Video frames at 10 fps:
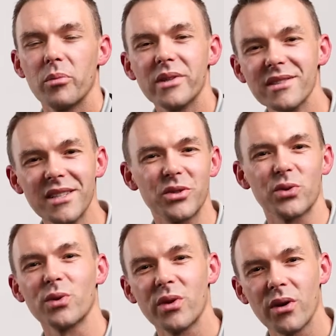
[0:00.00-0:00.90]
But isn't it
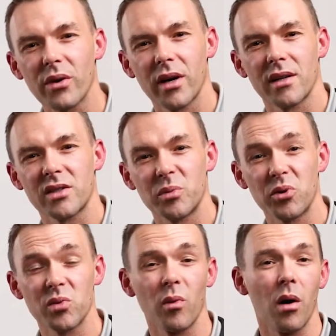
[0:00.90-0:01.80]
true that your
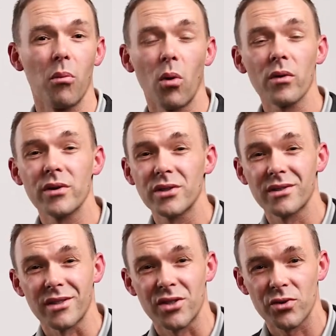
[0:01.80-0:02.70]
customers want more than
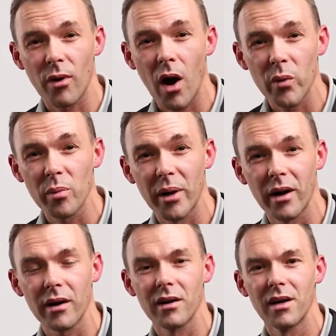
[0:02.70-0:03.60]
just a strong
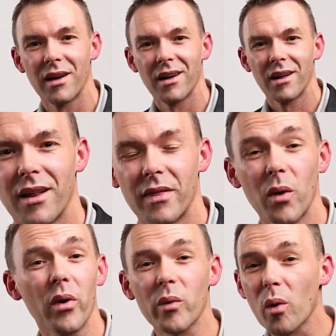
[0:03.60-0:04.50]
repair? They
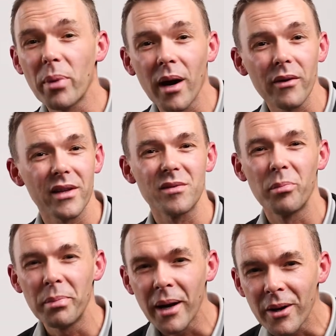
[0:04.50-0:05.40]
want a repair that's
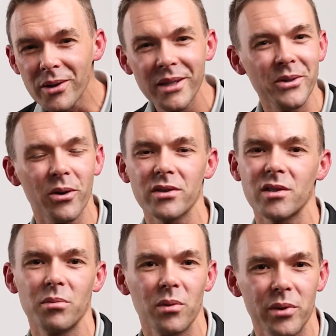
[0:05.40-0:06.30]
barely
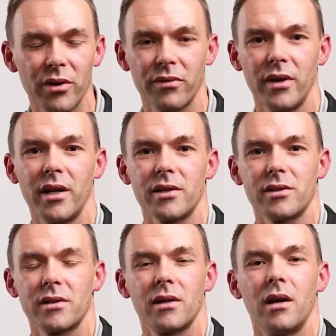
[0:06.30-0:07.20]
noticeable when you're
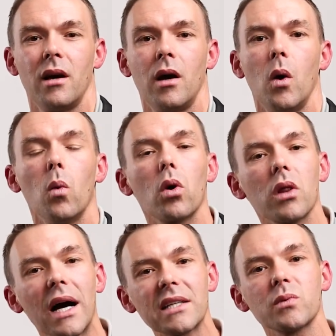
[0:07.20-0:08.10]
finished. Well,
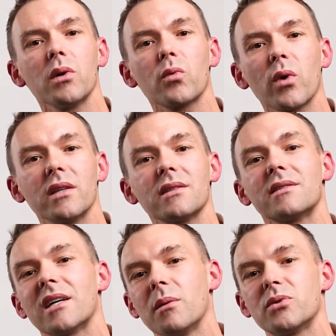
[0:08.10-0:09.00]
GlasWeld
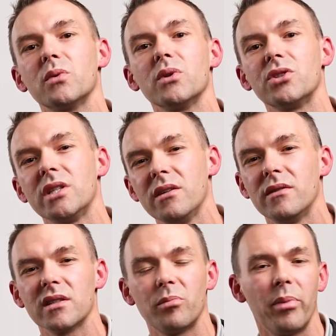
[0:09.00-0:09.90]
resins help to achieve
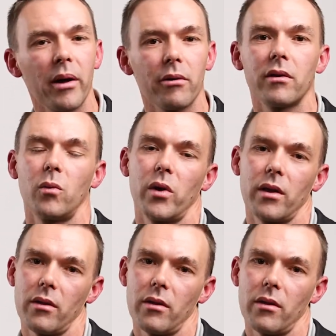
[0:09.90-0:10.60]
this better than with